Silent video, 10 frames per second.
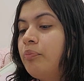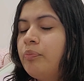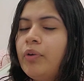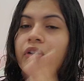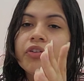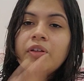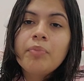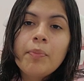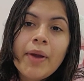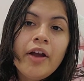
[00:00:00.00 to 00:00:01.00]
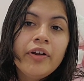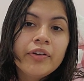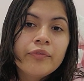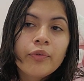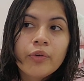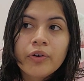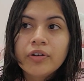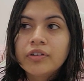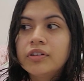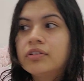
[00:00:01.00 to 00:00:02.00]
other than preparing
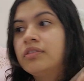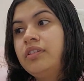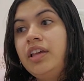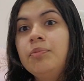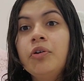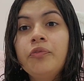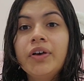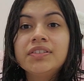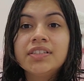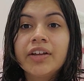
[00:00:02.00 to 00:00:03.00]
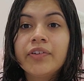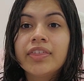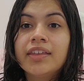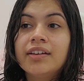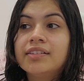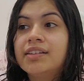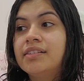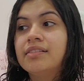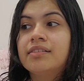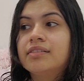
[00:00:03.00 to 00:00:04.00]
for Emo Fest and everything, because
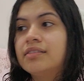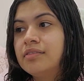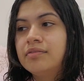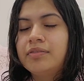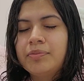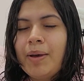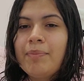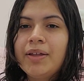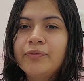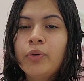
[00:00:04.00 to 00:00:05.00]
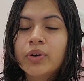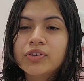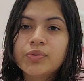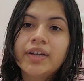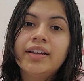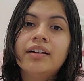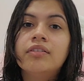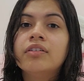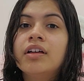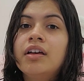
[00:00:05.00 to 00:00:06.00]
that's my main focus right now.